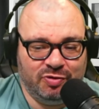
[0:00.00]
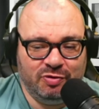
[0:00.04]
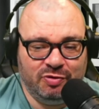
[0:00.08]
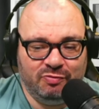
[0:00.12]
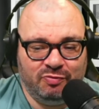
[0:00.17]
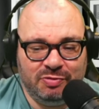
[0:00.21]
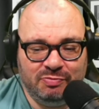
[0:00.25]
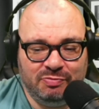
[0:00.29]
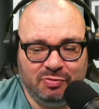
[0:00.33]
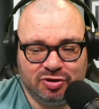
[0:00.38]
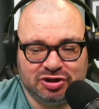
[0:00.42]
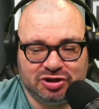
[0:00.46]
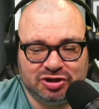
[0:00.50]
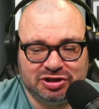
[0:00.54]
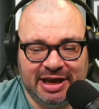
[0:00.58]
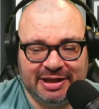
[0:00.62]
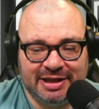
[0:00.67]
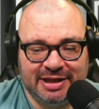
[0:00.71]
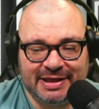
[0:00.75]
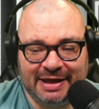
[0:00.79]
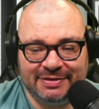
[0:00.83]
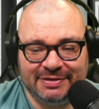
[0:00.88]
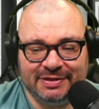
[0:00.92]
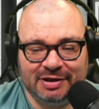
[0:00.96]
We must say
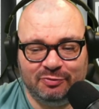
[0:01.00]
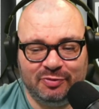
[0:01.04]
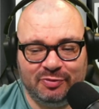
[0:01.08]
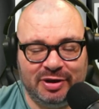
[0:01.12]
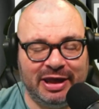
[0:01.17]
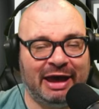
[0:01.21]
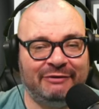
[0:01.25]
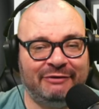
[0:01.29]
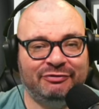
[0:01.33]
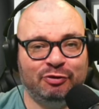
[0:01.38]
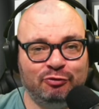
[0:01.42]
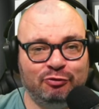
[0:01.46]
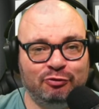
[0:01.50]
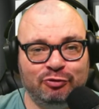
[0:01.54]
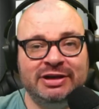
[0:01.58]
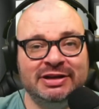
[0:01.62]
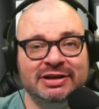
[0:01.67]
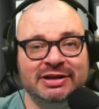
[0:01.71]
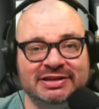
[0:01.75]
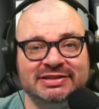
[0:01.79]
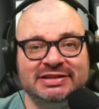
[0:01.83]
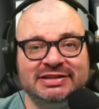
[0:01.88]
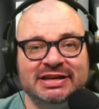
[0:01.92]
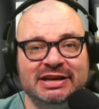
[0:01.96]
that we haven't
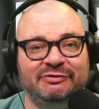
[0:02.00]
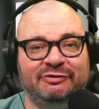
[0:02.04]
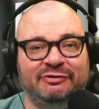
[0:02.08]
really seen